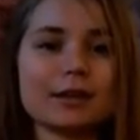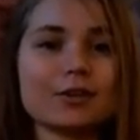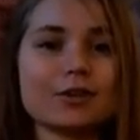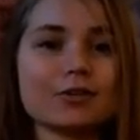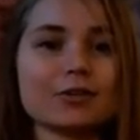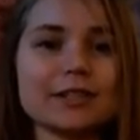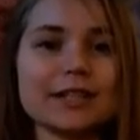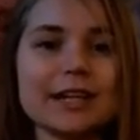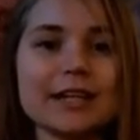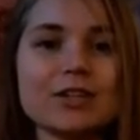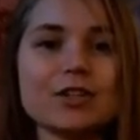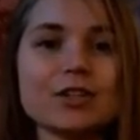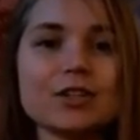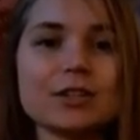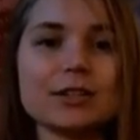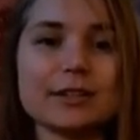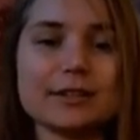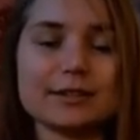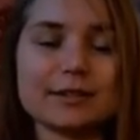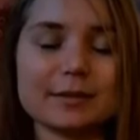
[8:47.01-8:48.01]

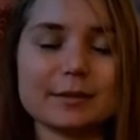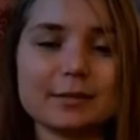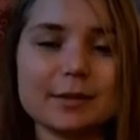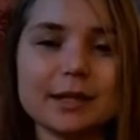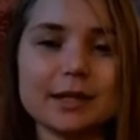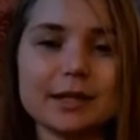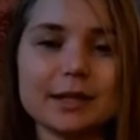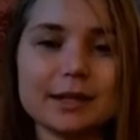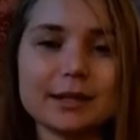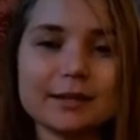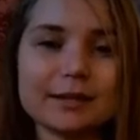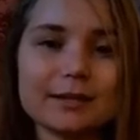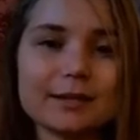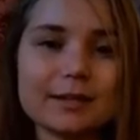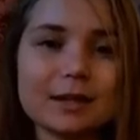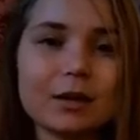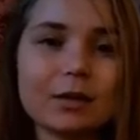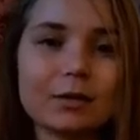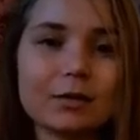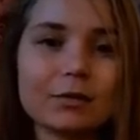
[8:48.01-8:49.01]
Creation is the meaning
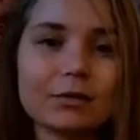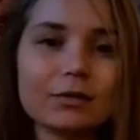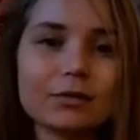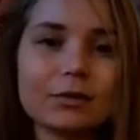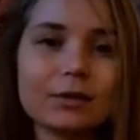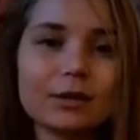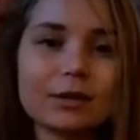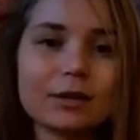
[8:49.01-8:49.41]
itself.